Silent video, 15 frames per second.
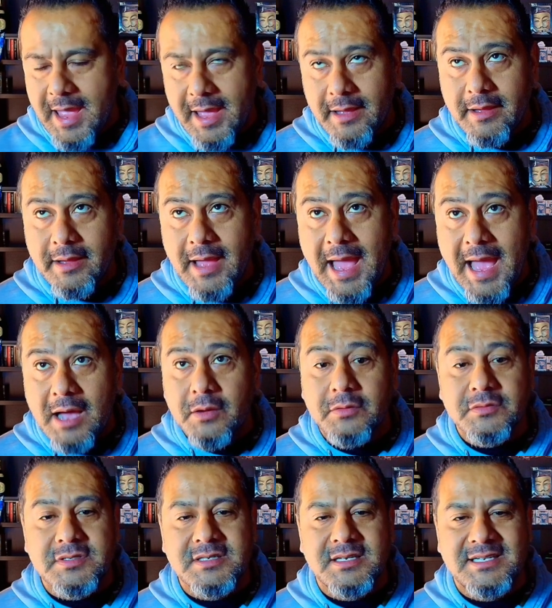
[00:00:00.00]

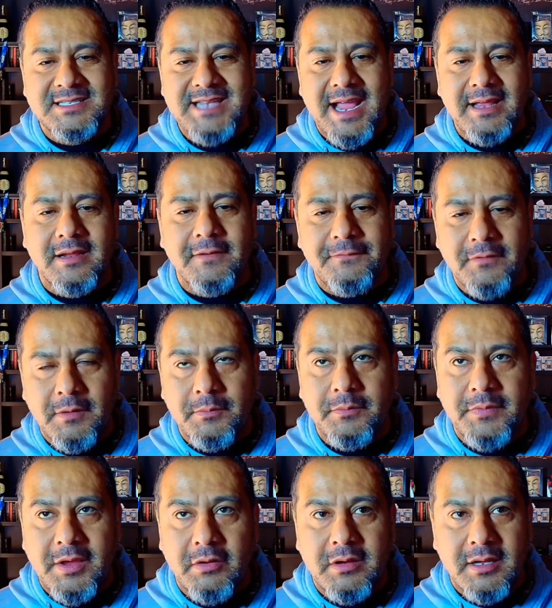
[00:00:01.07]
house data
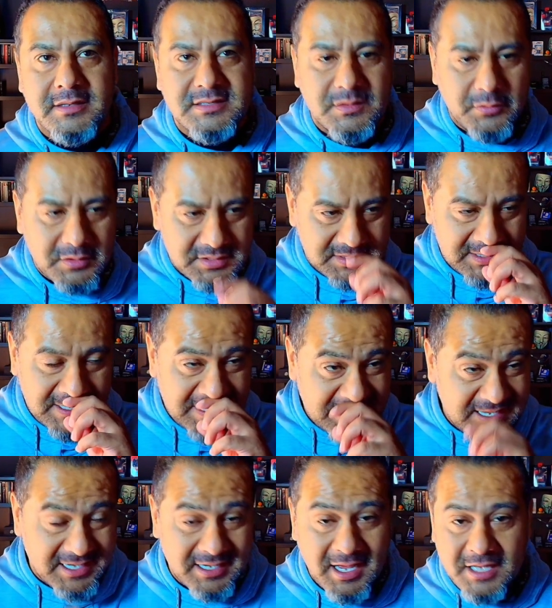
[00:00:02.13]
from their customers,
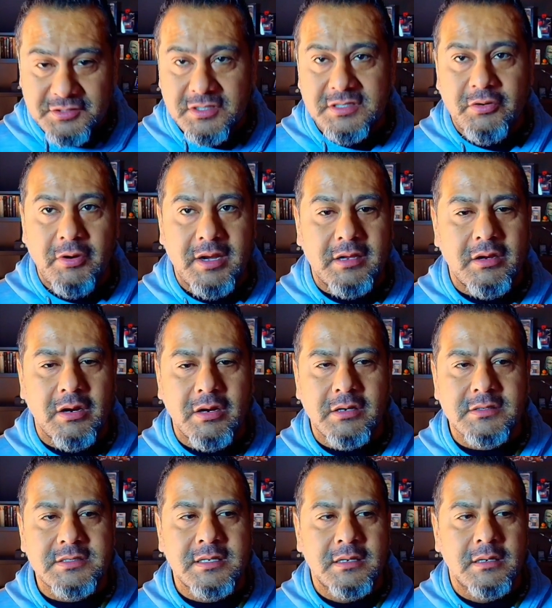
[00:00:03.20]
not just credit
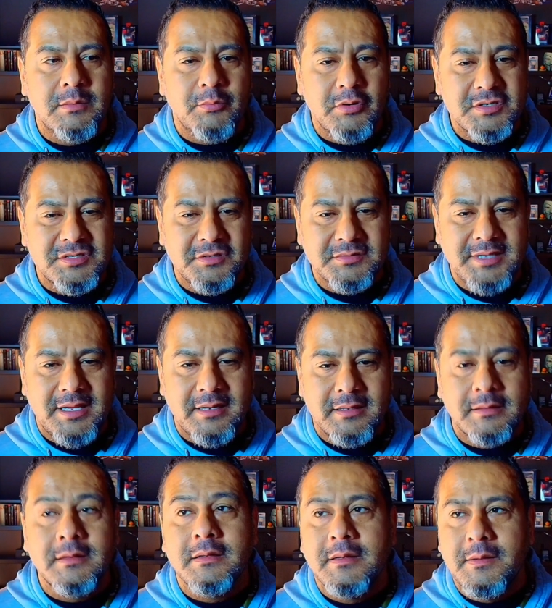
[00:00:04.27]
cards, personal
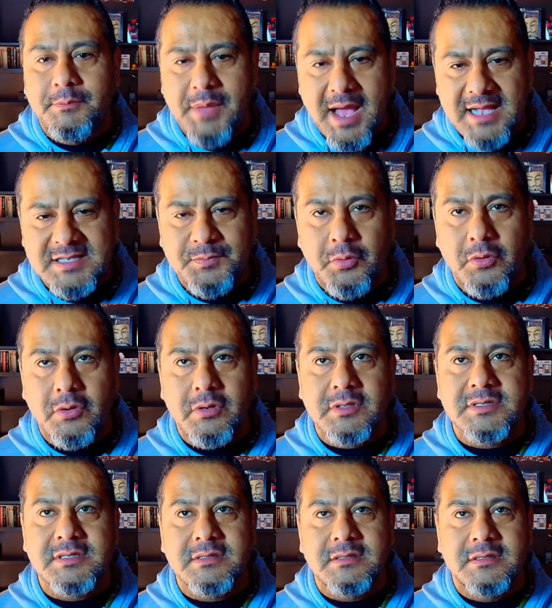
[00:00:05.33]
data,
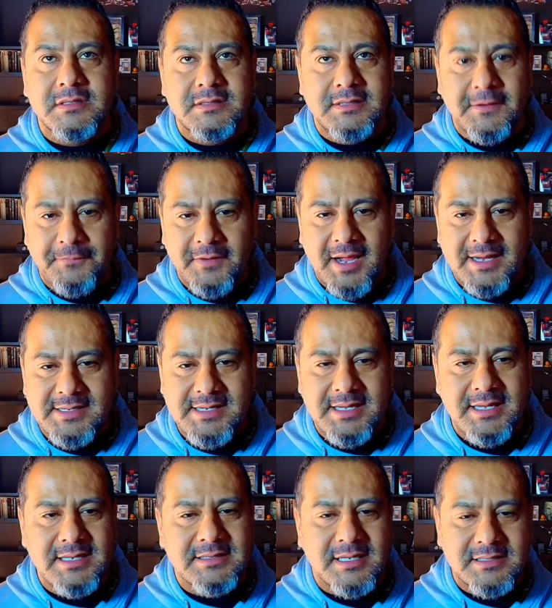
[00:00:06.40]
passports, different
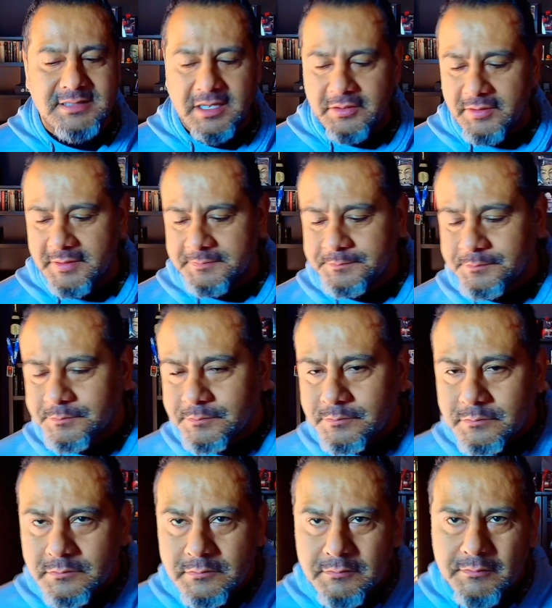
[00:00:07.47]
IDs, etc.
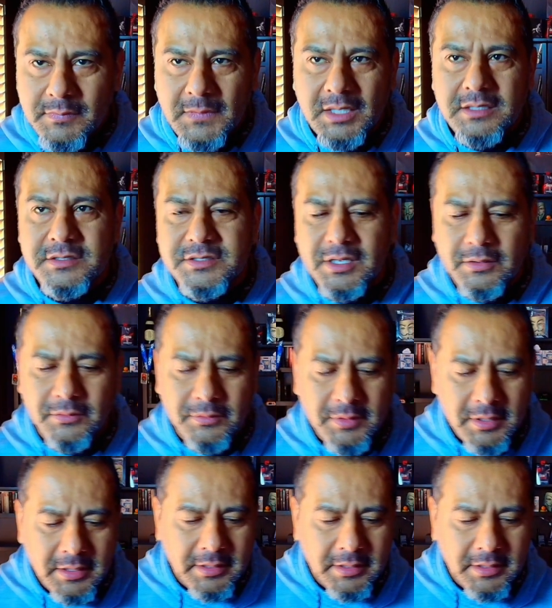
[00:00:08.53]
So